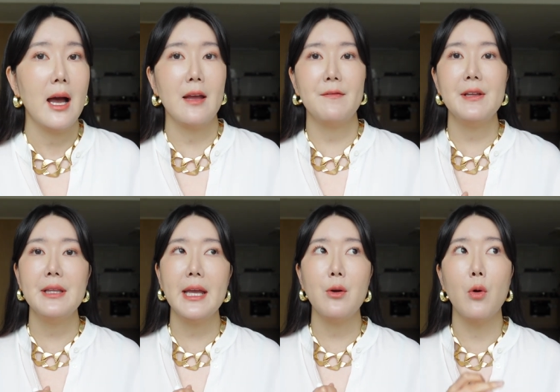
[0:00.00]
I feel
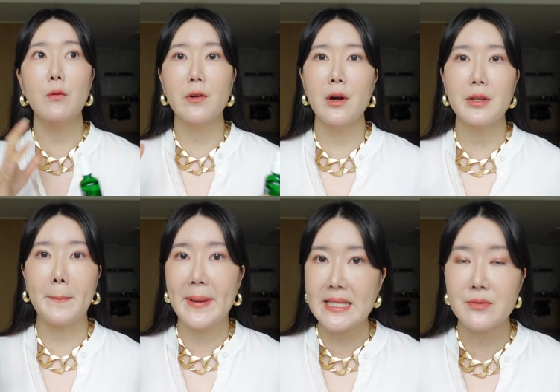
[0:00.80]
like overall
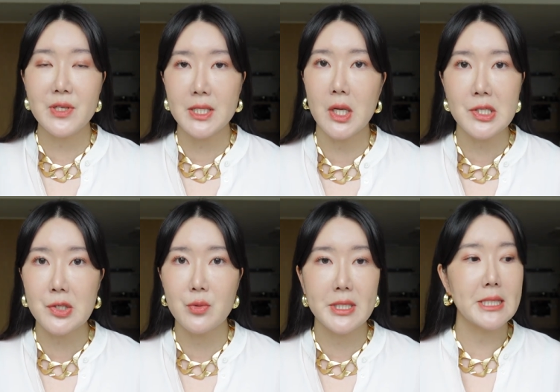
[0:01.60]
the best
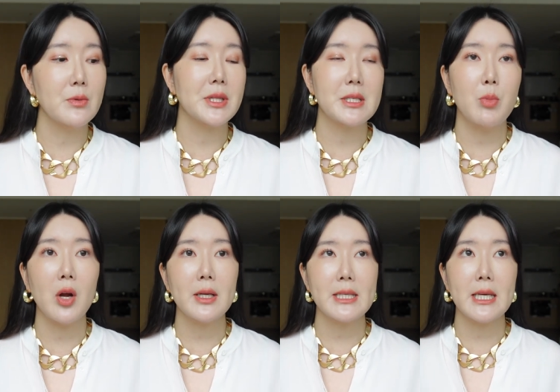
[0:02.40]
results you will see with this
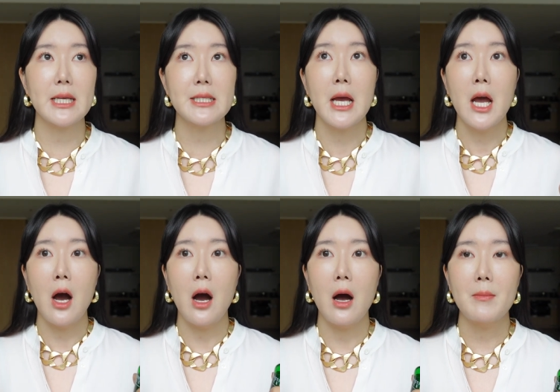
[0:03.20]
product is
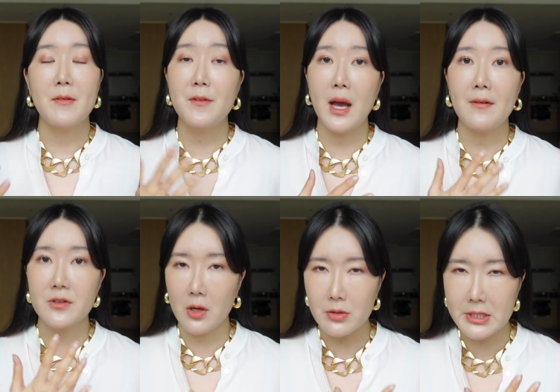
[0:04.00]
Um, if you
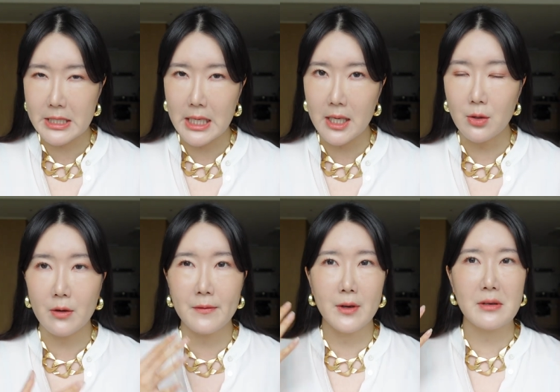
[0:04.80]
have dull skin
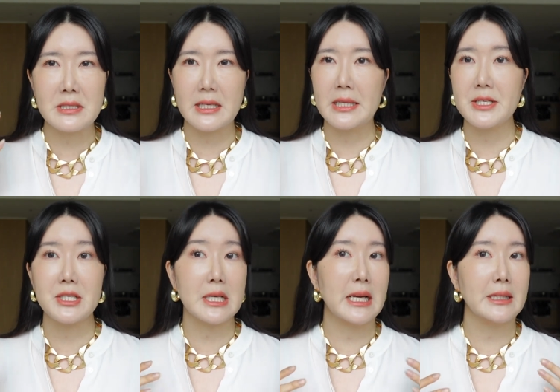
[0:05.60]
or if your skin is
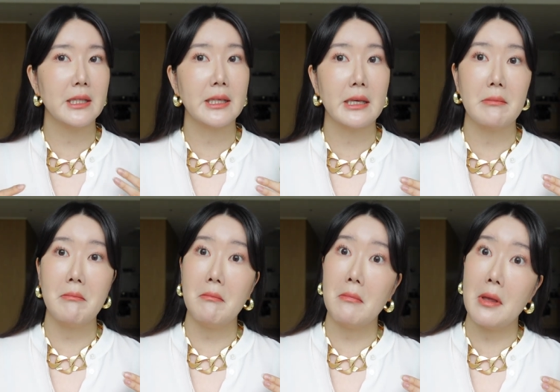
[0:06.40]
just kind of looking
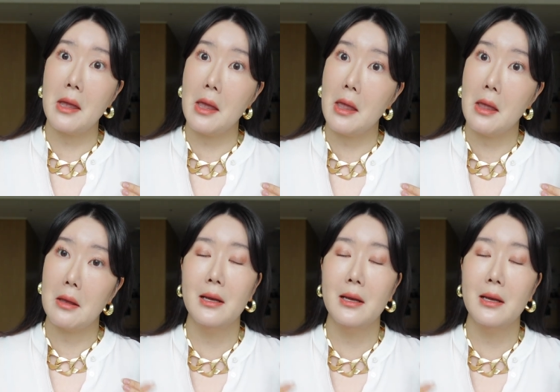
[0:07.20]
meh,